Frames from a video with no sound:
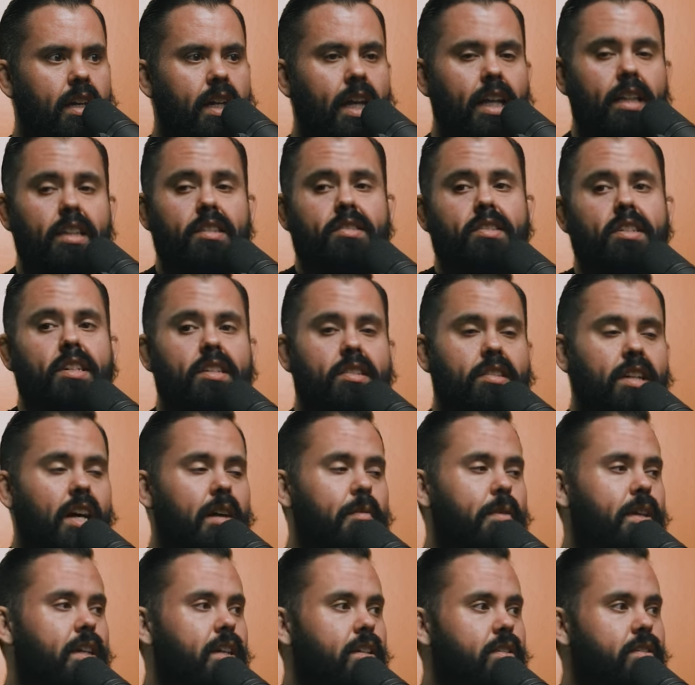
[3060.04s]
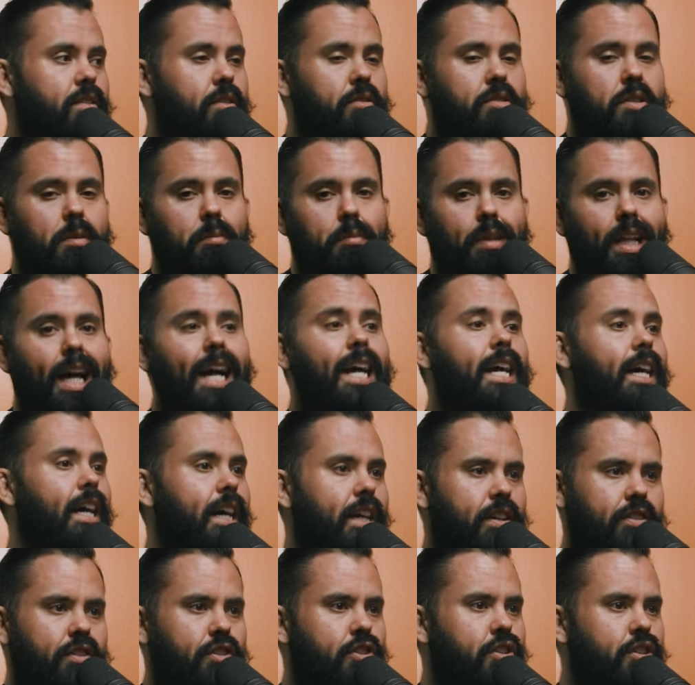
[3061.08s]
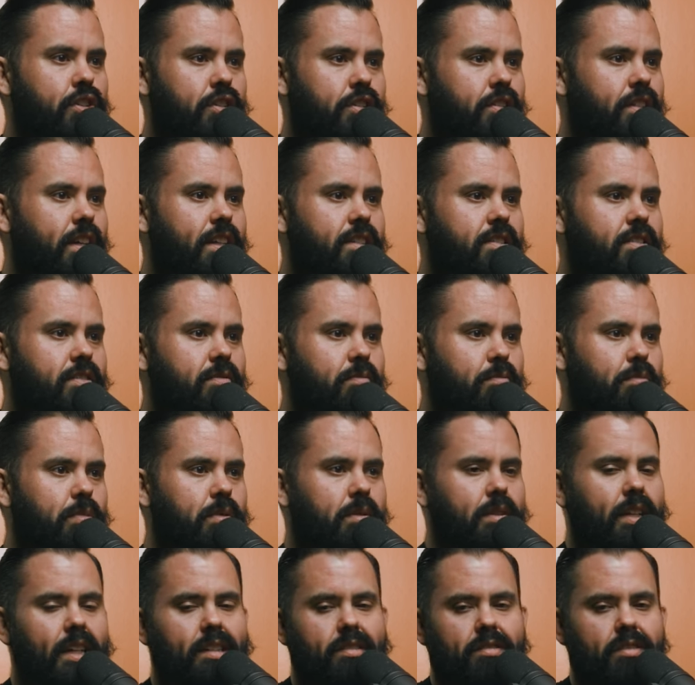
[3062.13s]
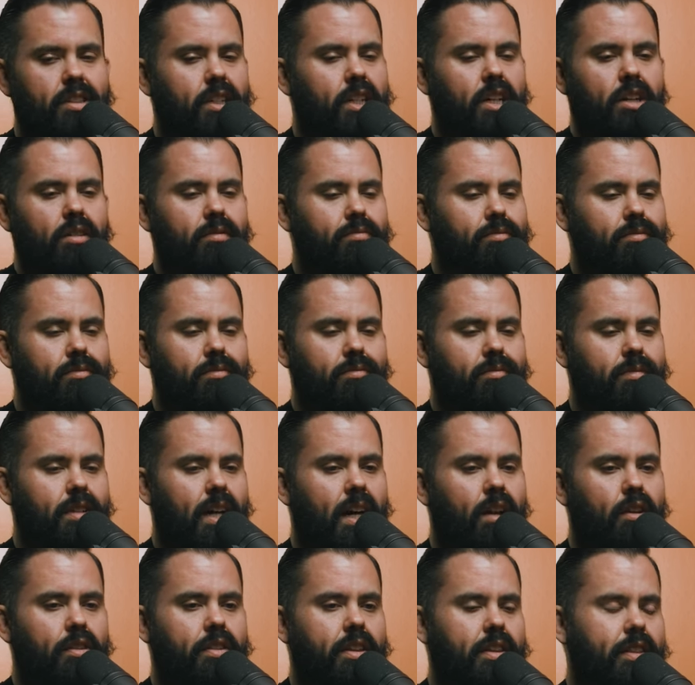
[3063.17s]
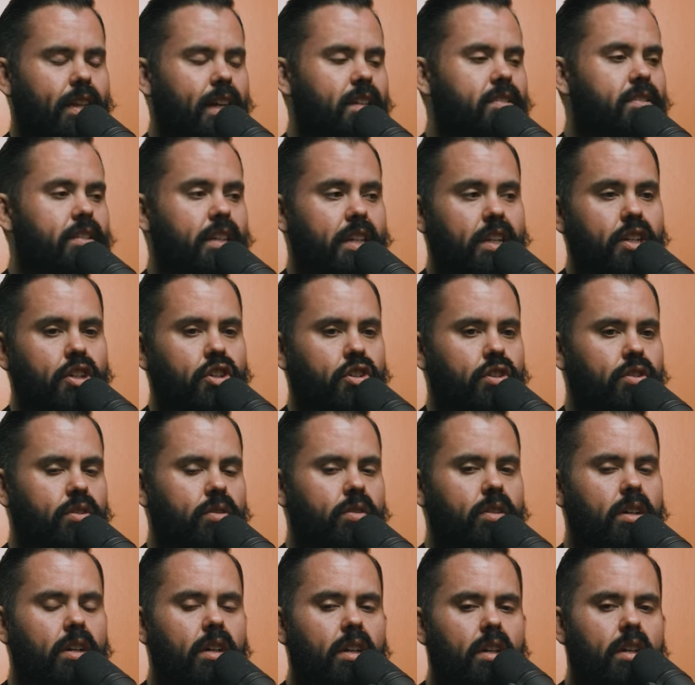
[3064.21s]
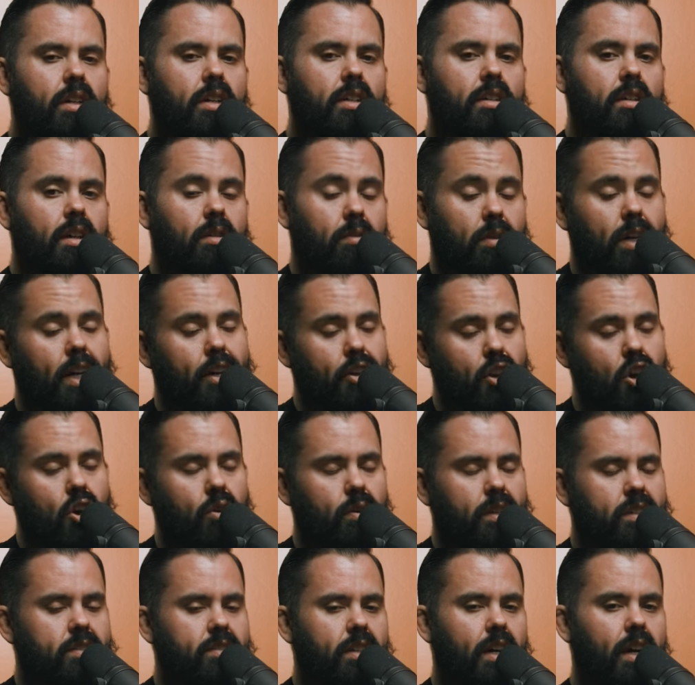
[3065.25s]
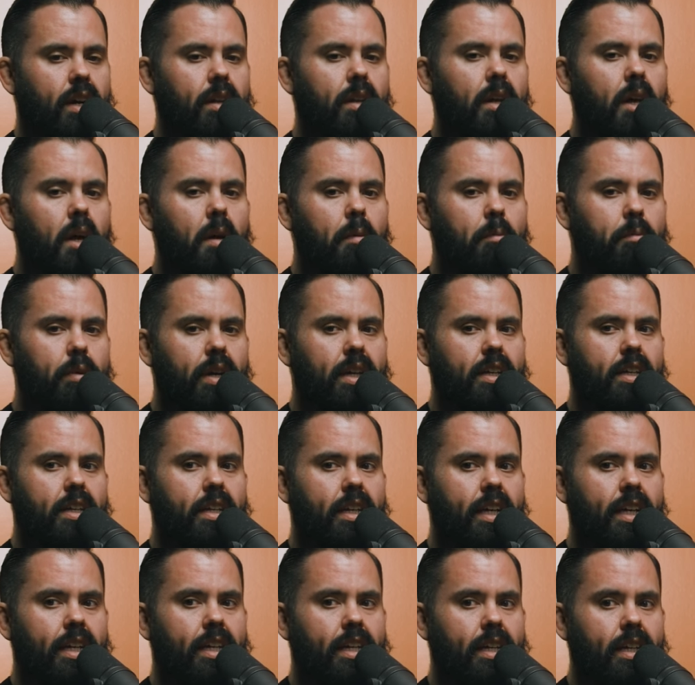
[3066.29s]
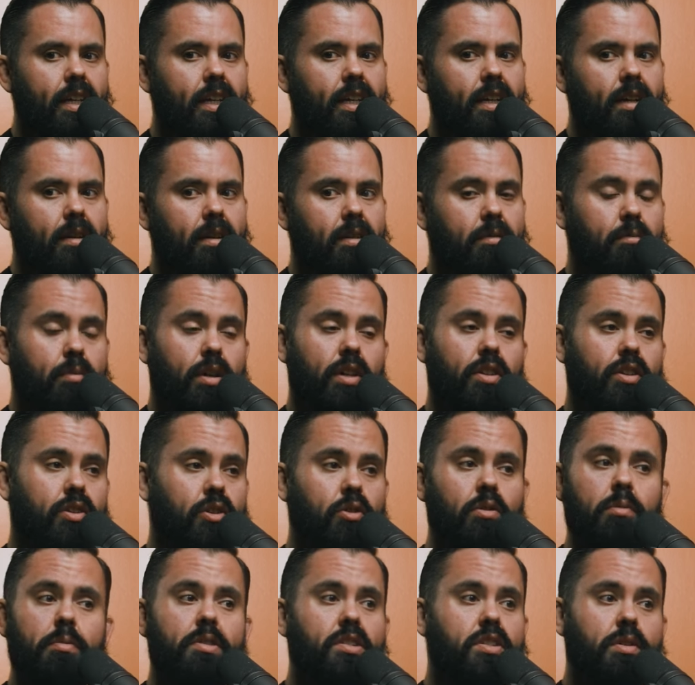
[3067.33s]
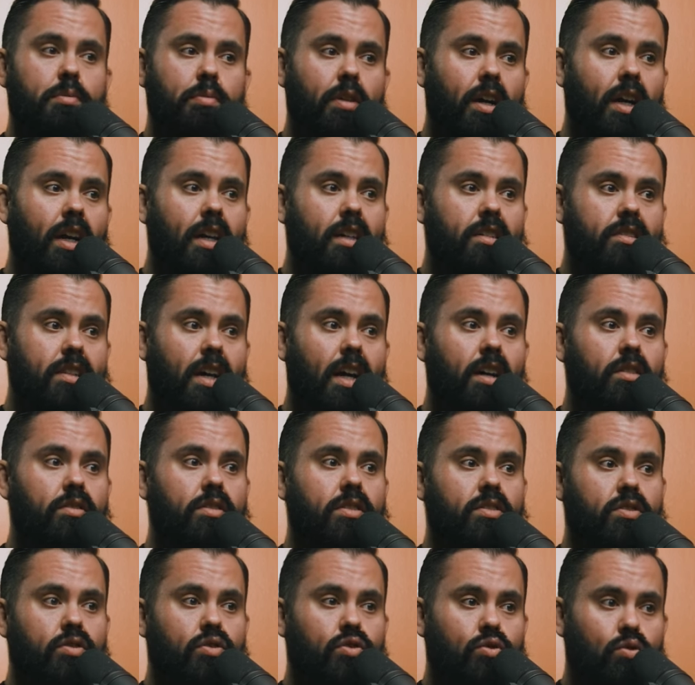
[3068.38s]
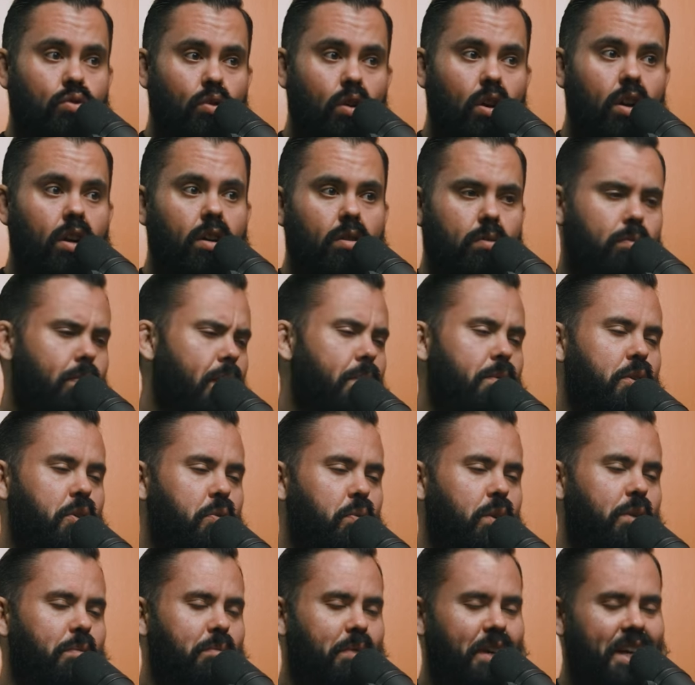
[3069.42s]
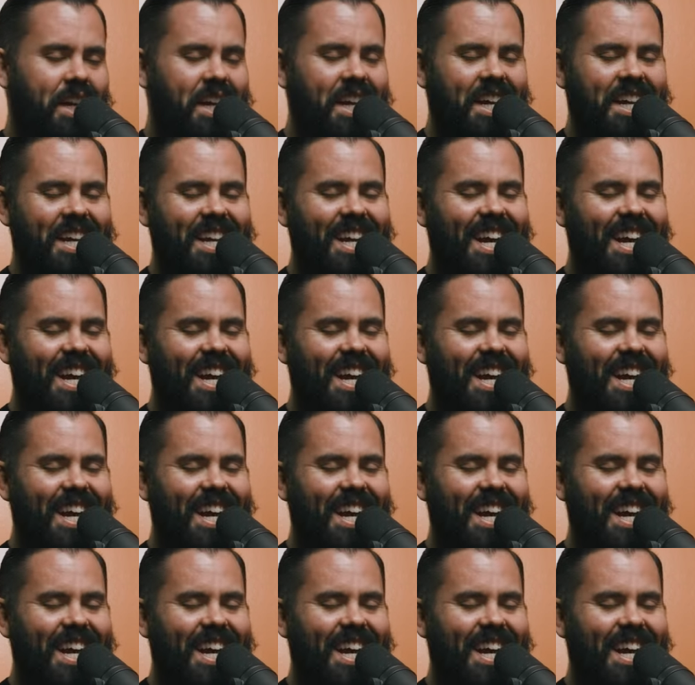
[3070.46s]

hey, listen, it's not it, because there's a black guy in the church. That's, yeah, that's, right, you know, right. I don't think that's the issue. Right. Oh, I know it's not, but it, it, brother, you would be surprised how strong. Maybe you wouldn't be